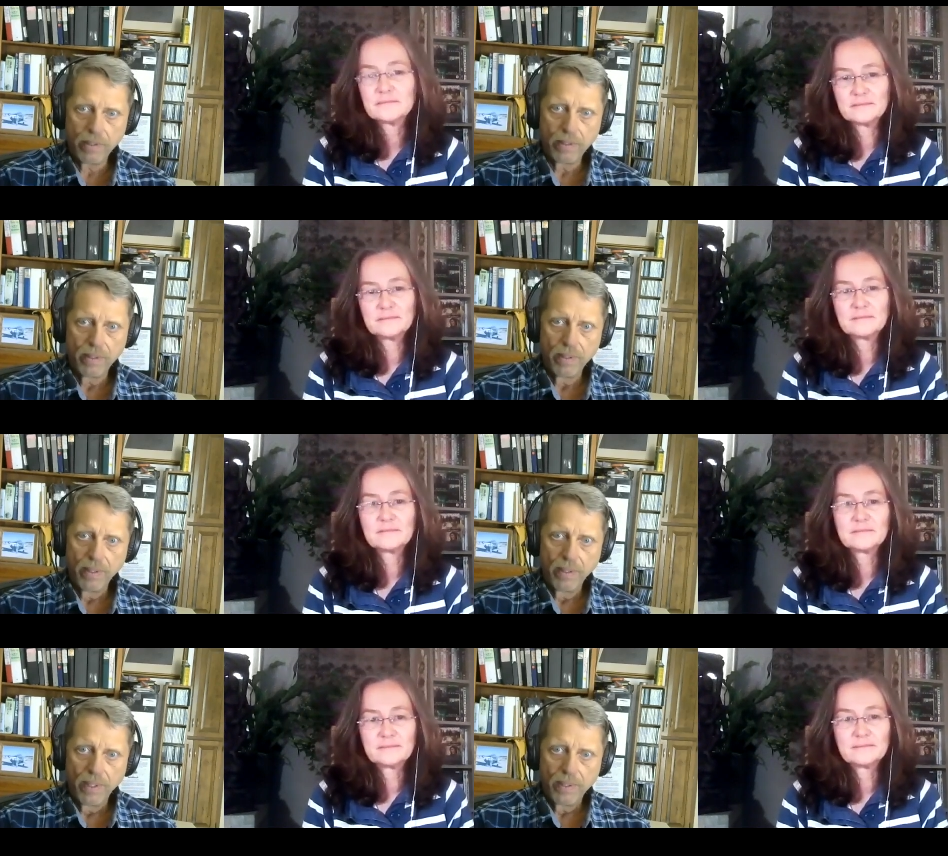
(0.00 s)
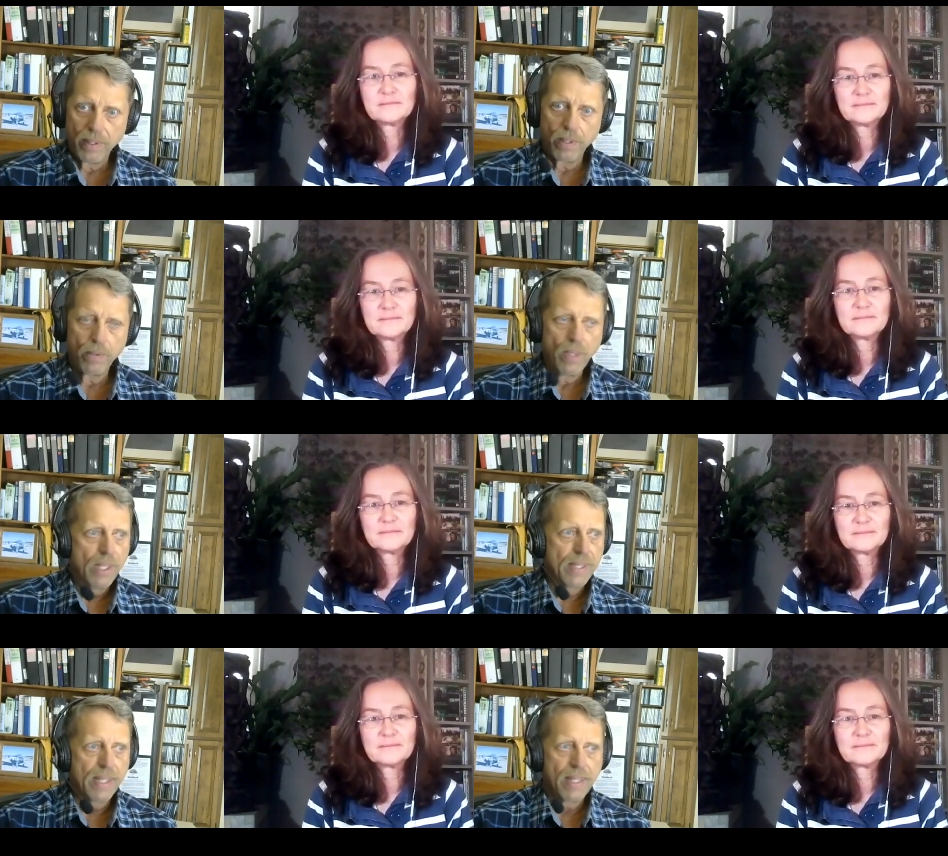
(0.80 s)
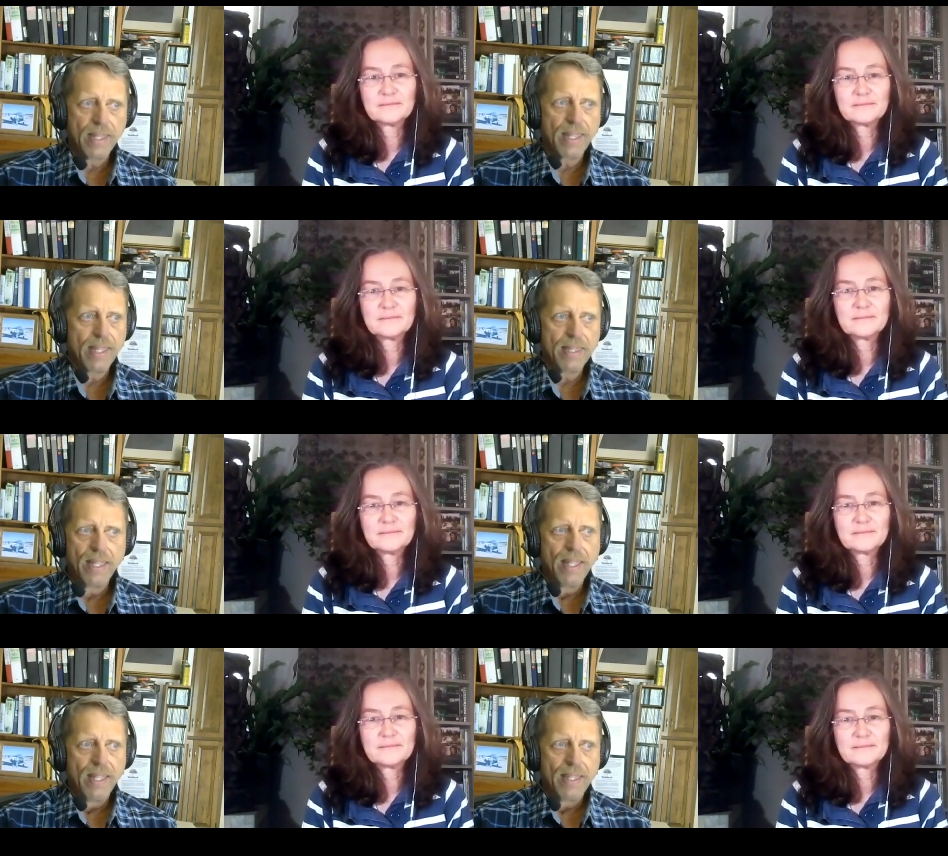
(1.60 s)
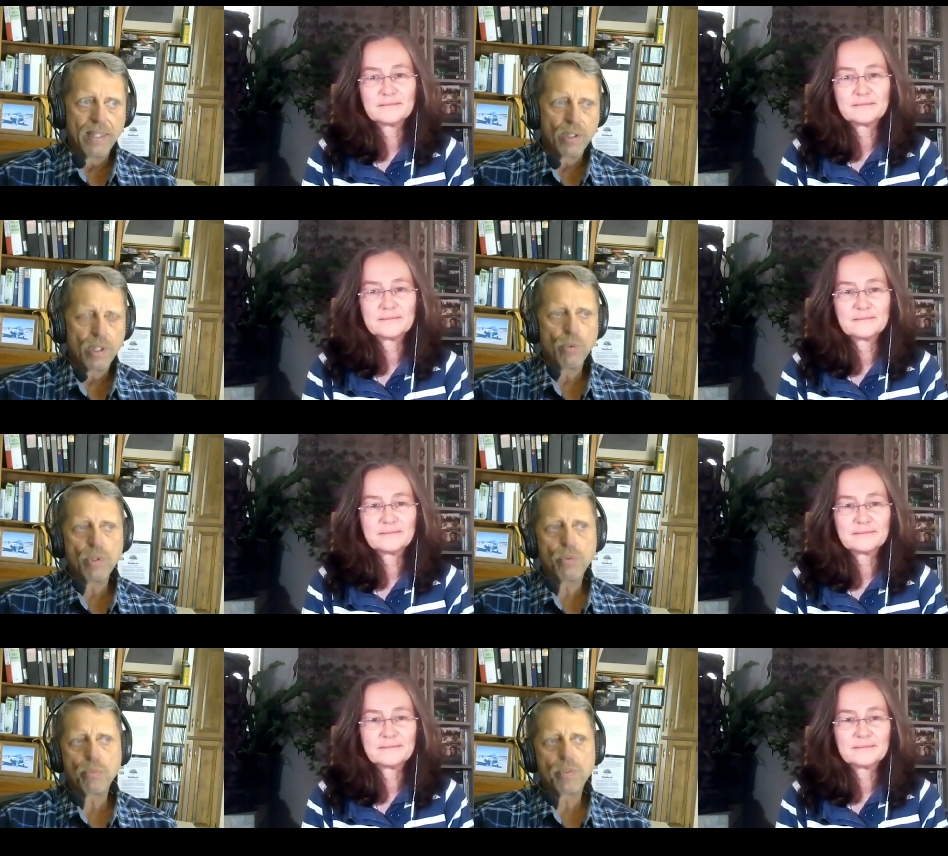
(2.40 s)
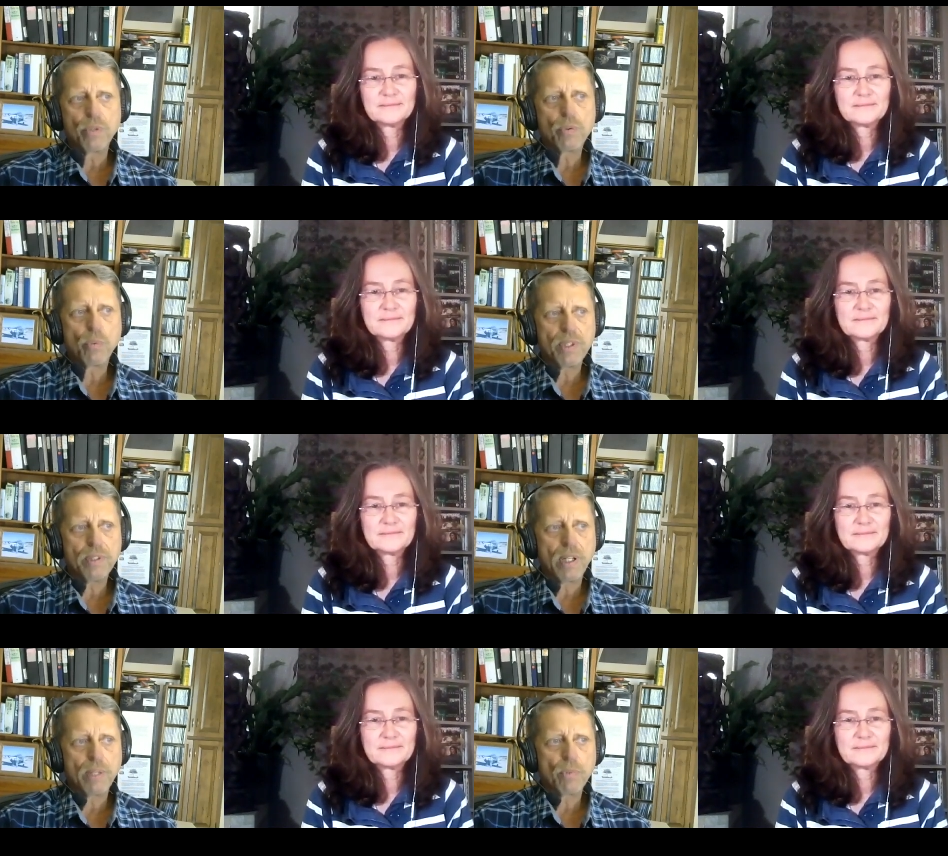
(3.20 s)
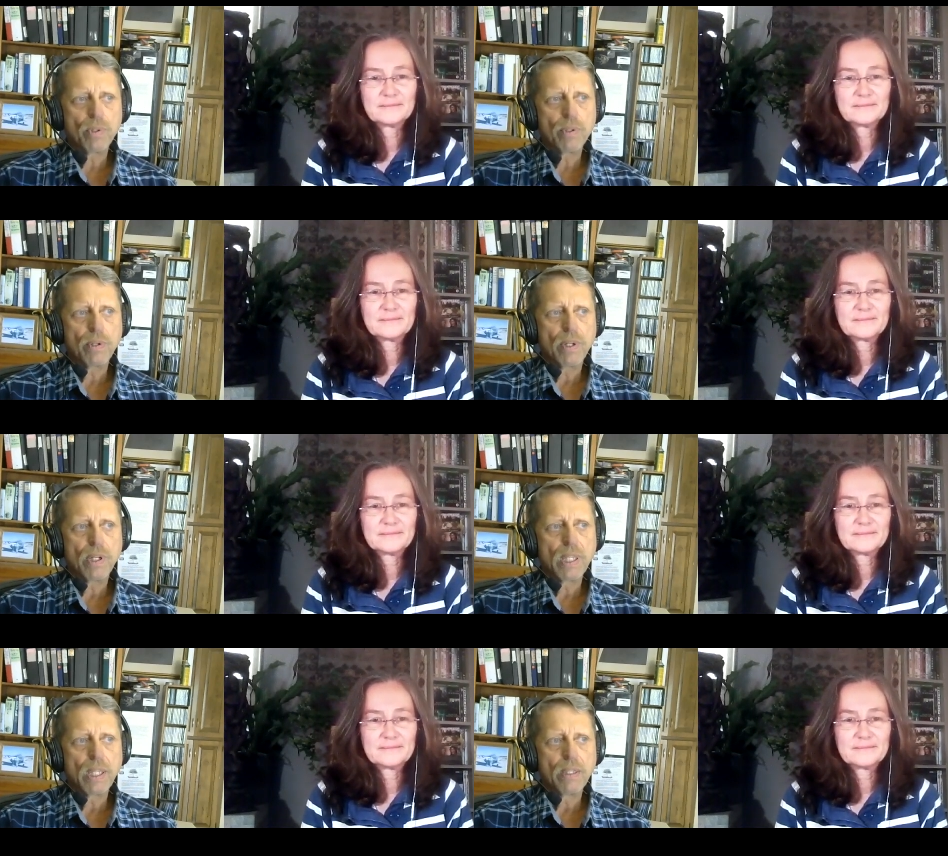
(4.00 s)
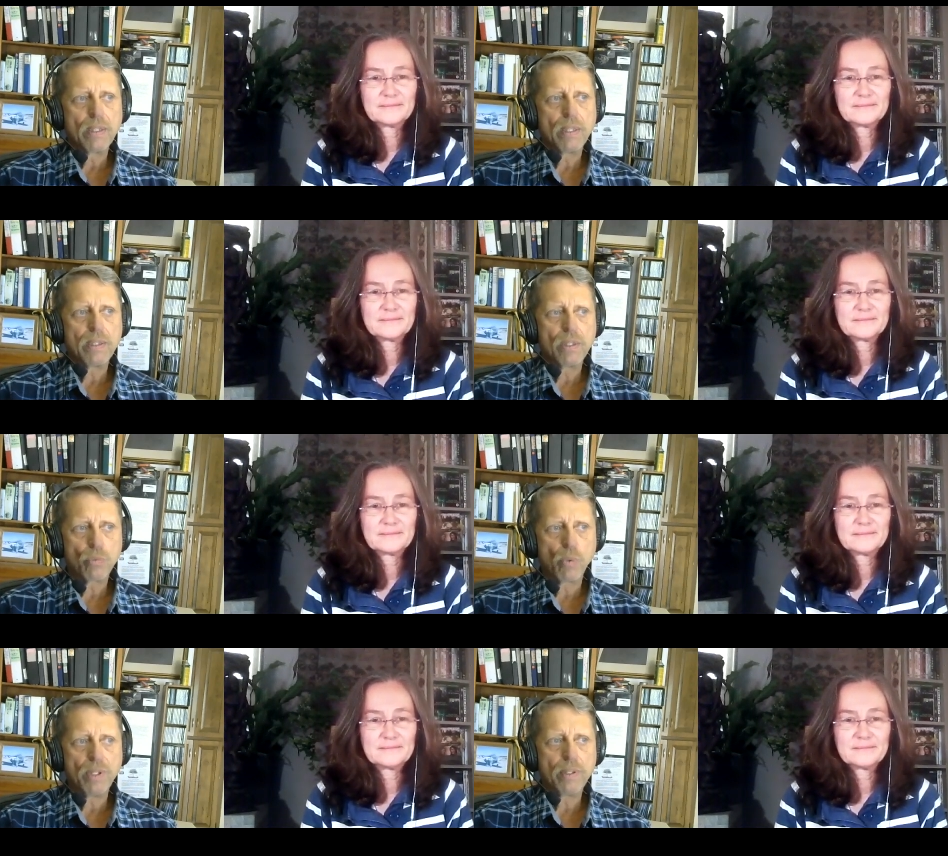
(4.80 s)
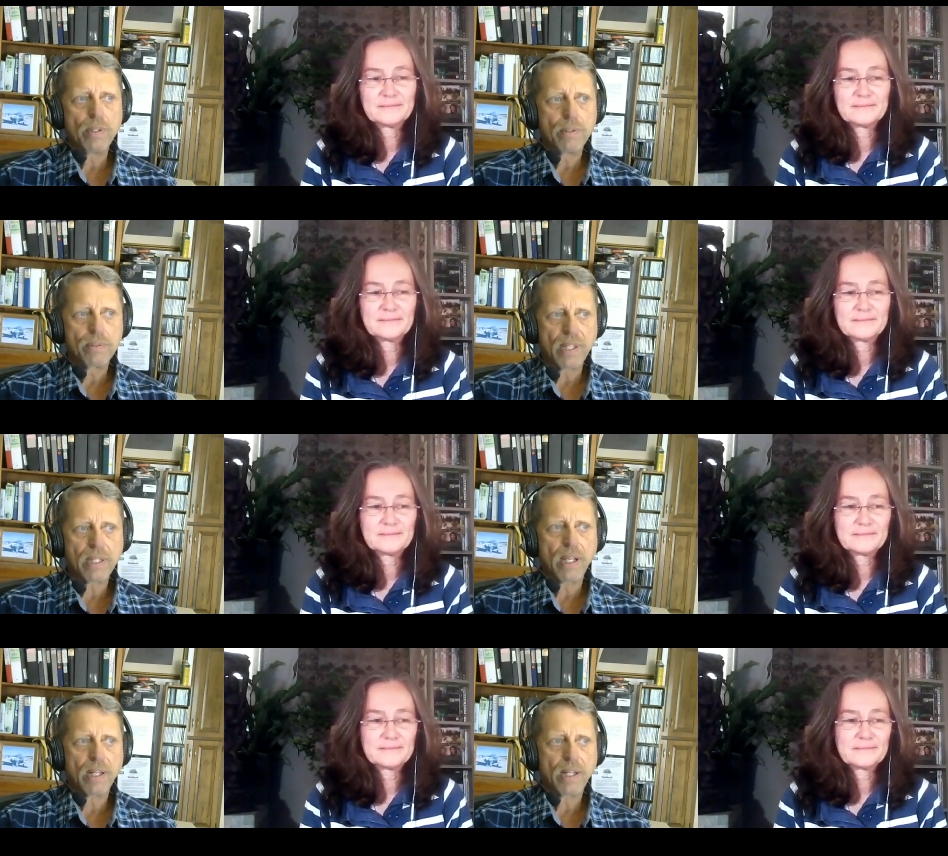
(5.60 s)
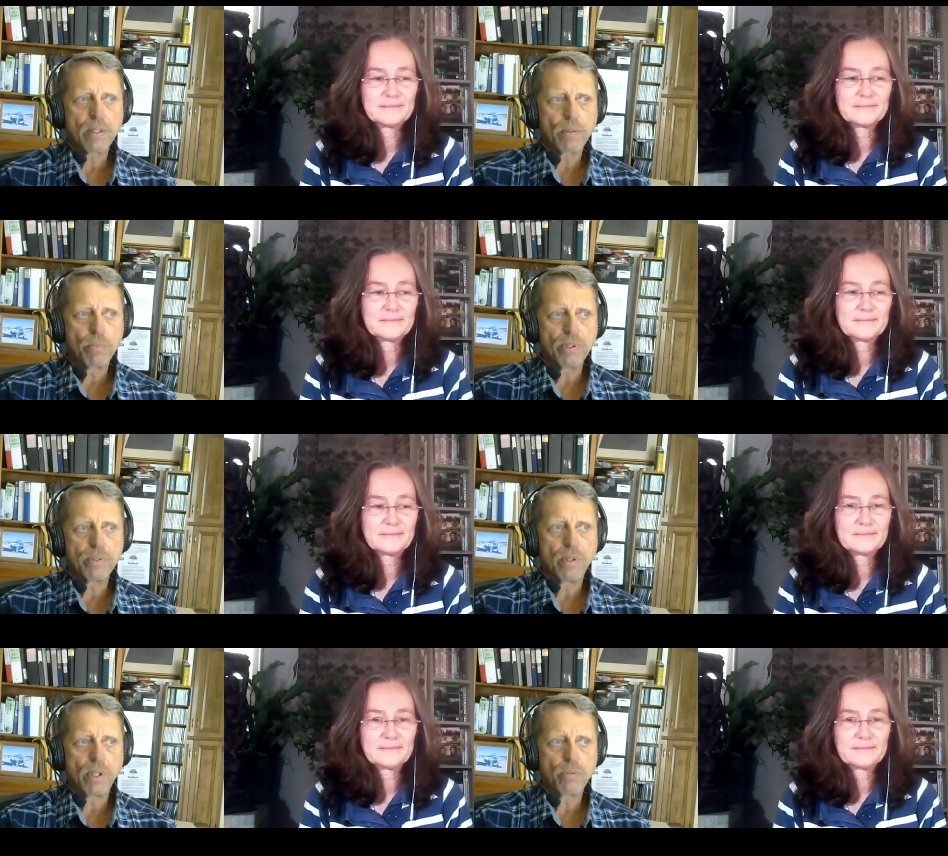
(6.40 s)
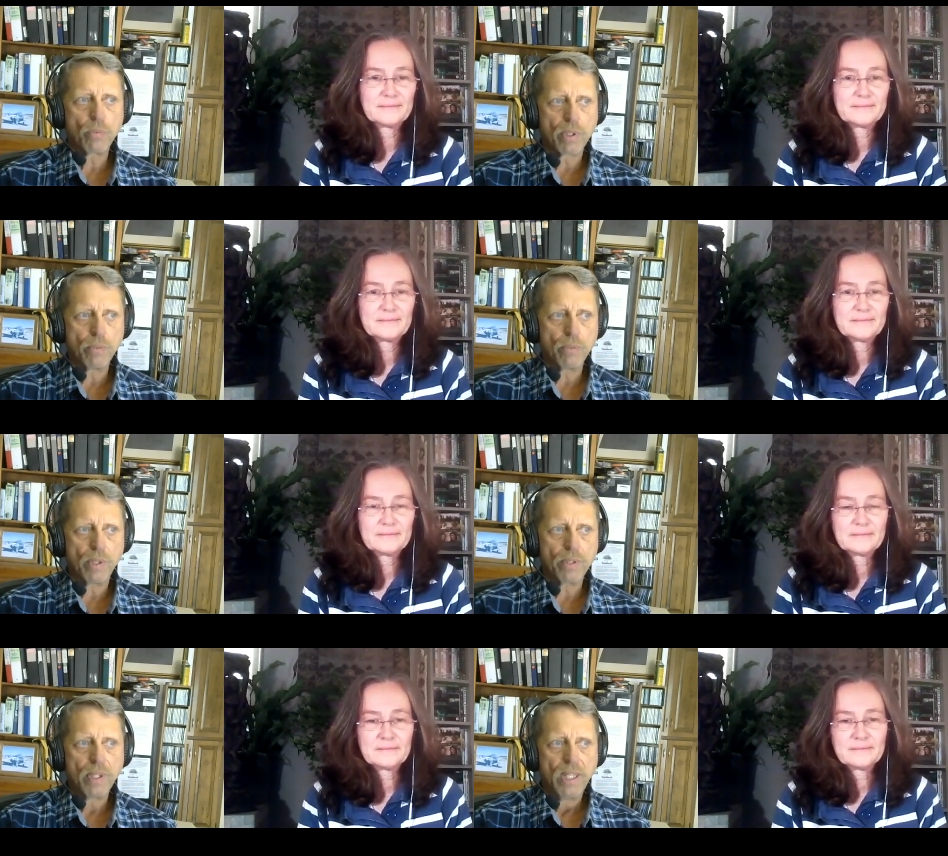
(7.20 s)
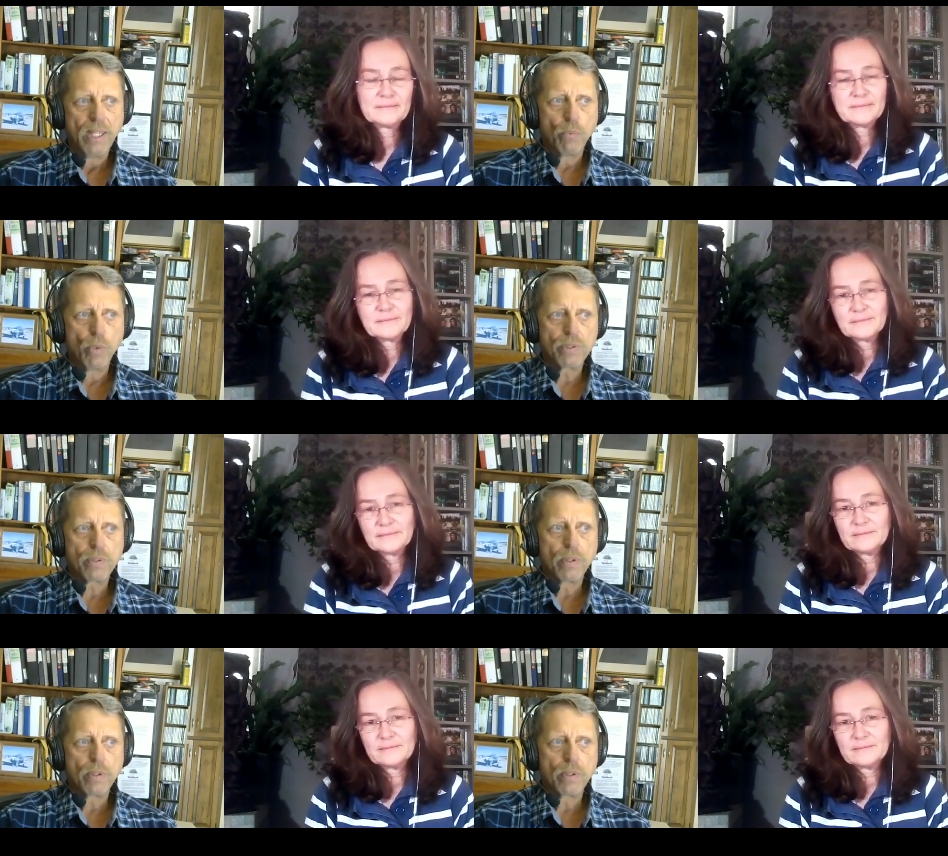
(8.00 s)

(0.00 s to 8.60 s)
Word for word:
Speaker 1: Mm-hmm. You know, they, there, there was there was one time where uh, this one psychotic prisoner I was working with was